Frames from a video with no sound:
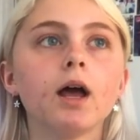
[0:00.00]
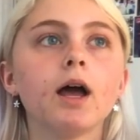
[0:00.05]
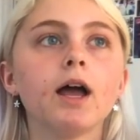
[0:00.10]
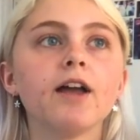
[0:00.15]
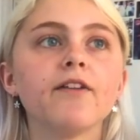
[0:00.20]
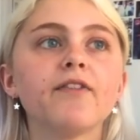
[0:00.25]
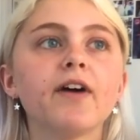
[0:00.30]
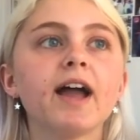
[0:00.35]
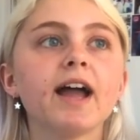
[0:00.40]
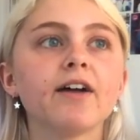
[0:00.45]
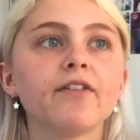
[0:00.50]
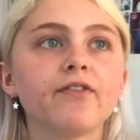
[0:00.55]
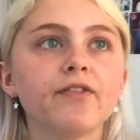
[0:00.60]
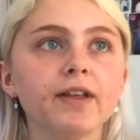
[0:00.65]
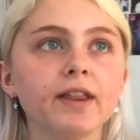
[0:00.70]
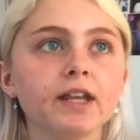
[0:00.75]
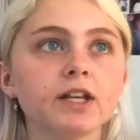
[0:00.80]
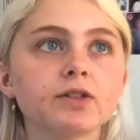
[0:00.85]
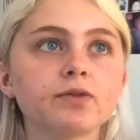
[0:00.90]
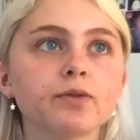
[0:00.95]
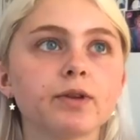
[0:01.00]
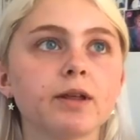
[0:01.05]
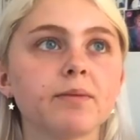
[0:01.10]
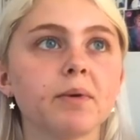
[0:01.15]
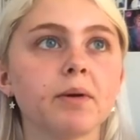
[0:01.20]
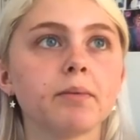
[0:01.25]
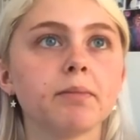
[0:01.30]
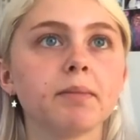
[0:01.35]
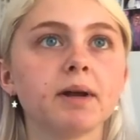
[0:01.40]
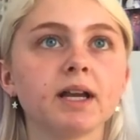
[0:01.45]
if I have feelings for them,
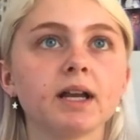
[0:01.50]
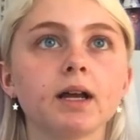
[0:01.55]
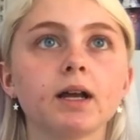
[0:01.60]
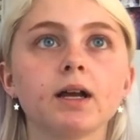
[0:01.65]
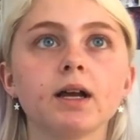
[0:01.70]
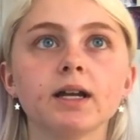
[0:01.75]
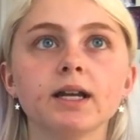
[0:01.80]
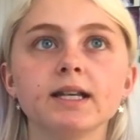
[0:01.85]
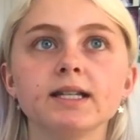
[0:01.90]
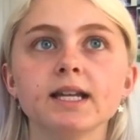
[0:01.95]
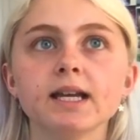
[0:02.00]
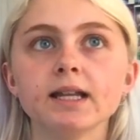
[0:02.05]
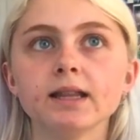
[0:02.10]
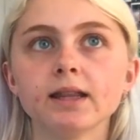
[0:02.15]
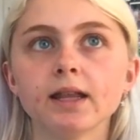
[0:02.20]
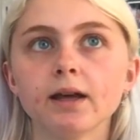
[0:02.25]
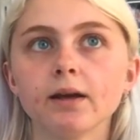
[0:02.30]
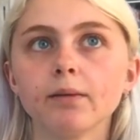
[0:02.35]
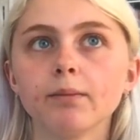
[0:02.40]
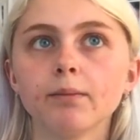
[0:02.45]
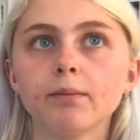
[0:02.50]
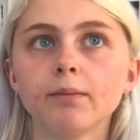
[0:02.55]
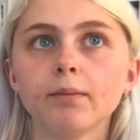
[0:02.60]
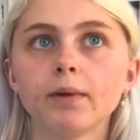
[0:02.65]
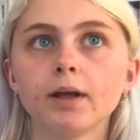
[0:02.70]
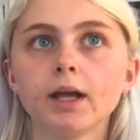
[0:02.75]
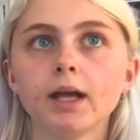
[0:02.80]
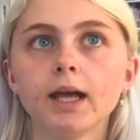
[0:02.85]
I'm gonna date them.